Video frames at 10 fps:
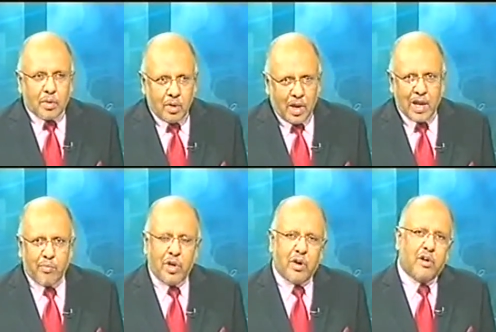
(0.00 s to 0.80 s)
like
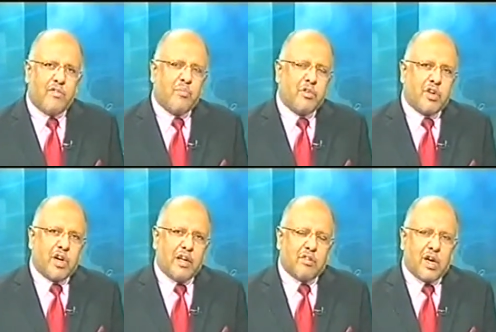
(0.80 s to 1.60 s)
we heard from Mr.
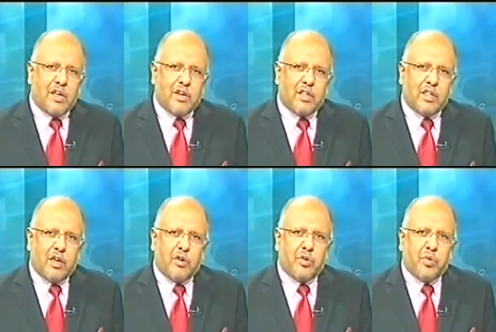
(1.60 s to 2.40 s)
Khalid Khaja, the
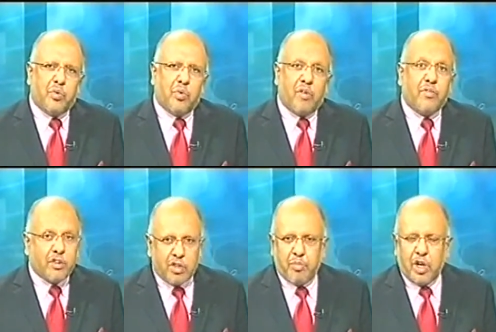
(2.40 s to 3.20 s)
issue of
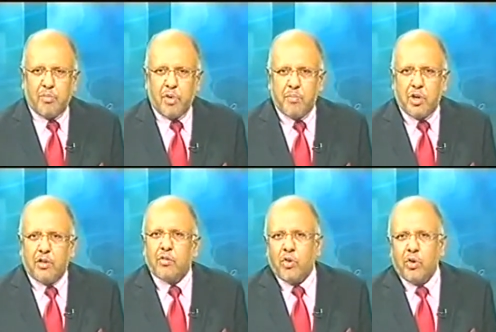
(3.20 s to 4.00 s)
disappeared people
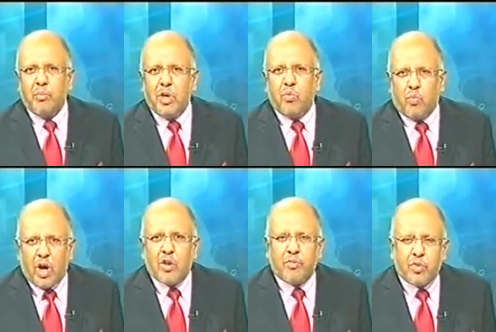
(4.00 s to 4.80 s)
is going to be
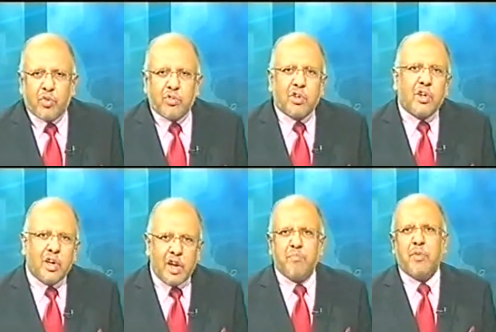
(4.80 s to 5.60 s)
one of those
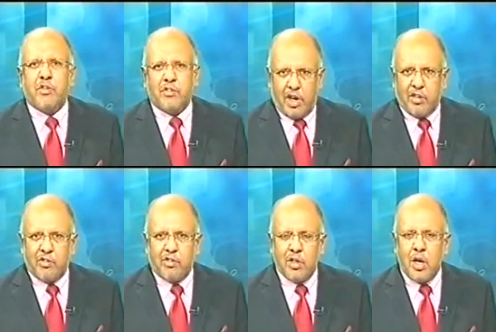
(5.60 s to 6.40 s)
litmus
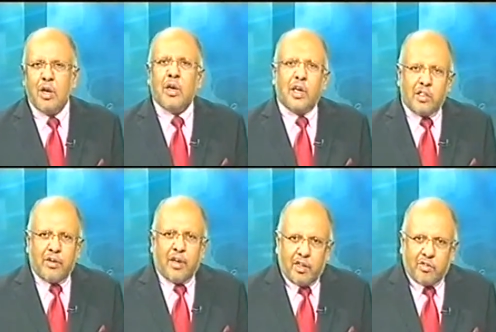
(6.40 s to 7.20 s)
tests in the
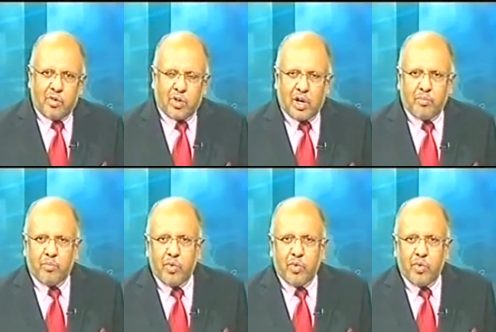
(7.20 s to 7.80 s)
days to come.